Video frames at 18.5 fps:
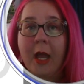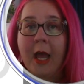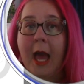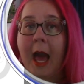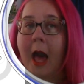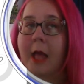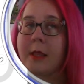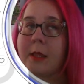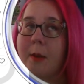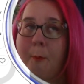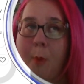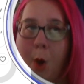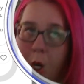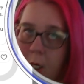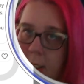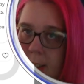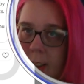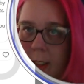and the
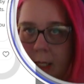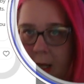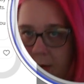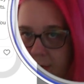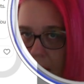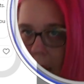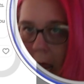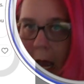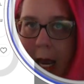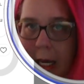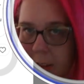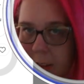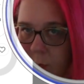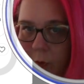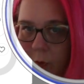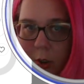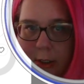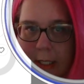person never
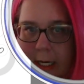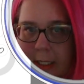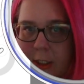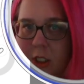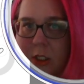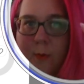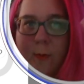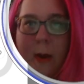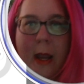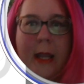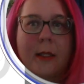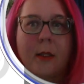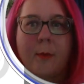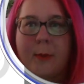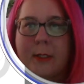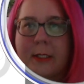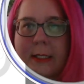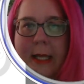asked for it. They just made the
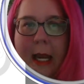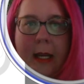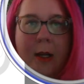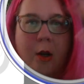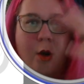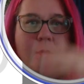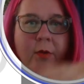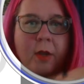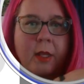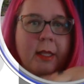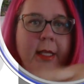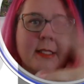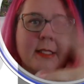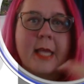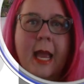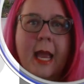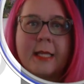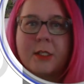mistake of, in
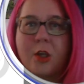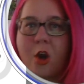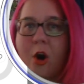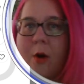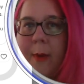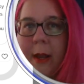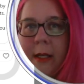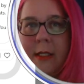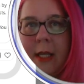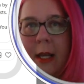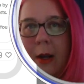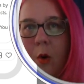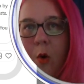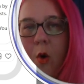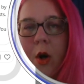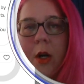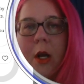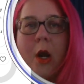this case, commenting
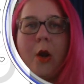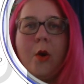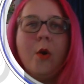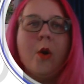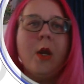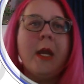auto.